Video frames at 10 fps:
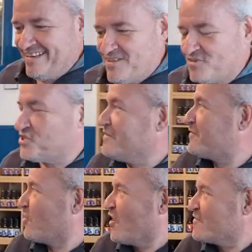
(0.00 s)
Once they
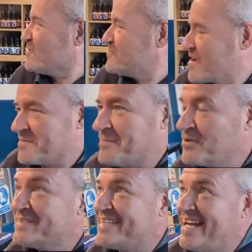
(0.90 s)
fall over and break my
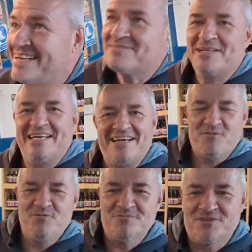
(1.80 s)
bloody neck. There you go.
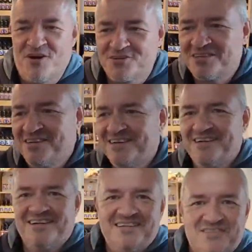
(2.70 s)
God.
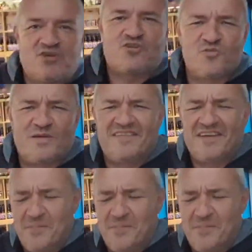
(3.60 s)
Not good when you've had a